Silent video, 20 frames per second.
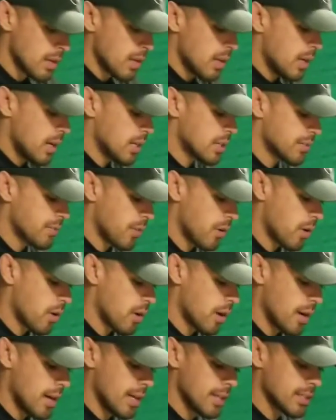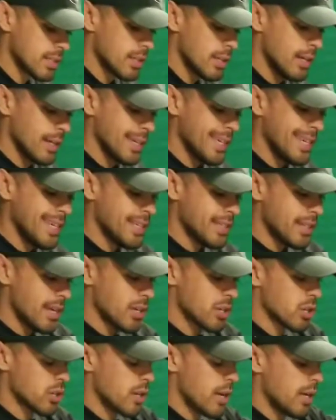As far as a gi
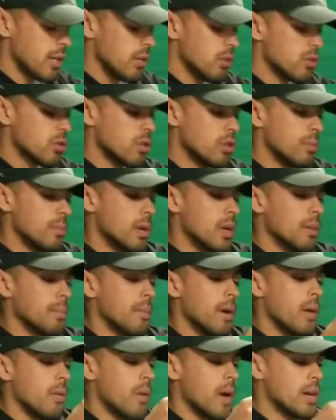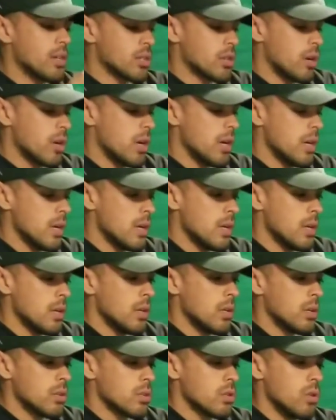session, I usually bring a rash guard.
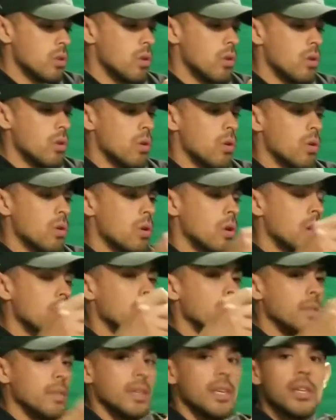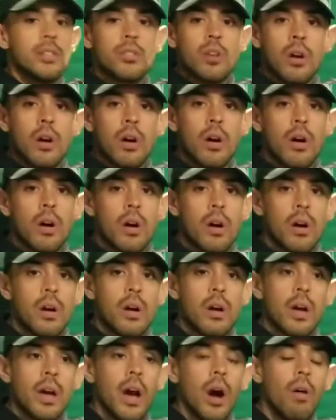So these are
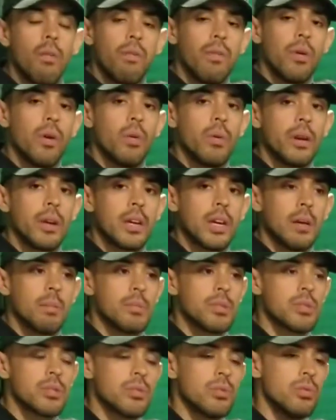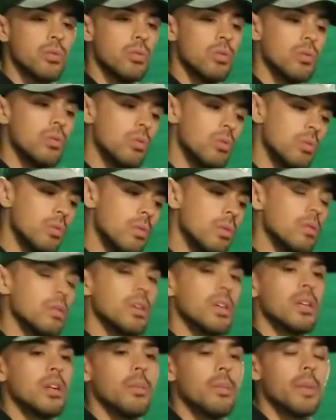helpful when it comes to
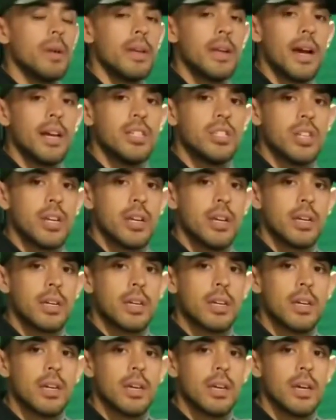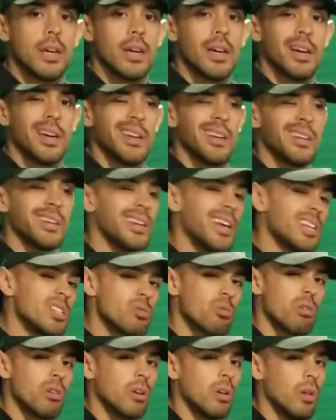being hygienic and not
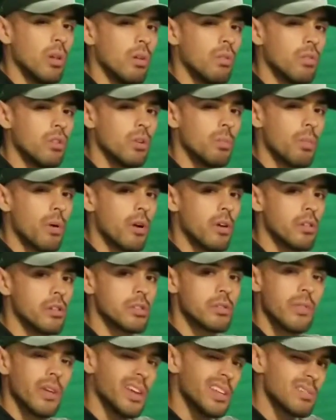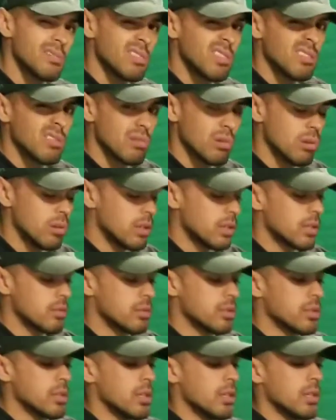sweating all over your partner's face when you're rolling.
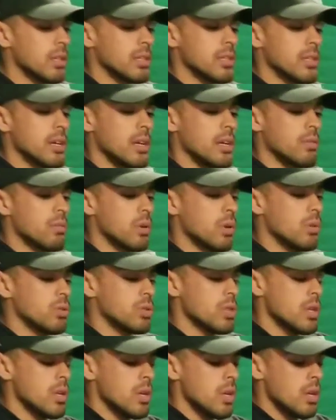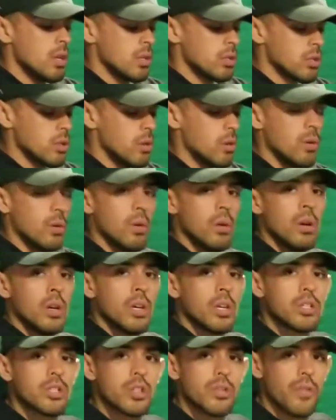It's gonna get kind of gross. So
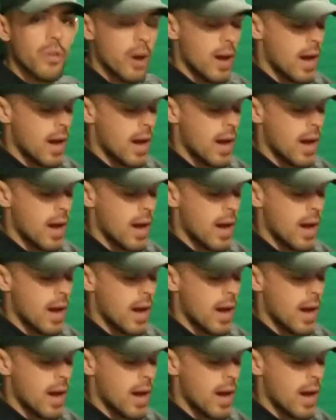it's good for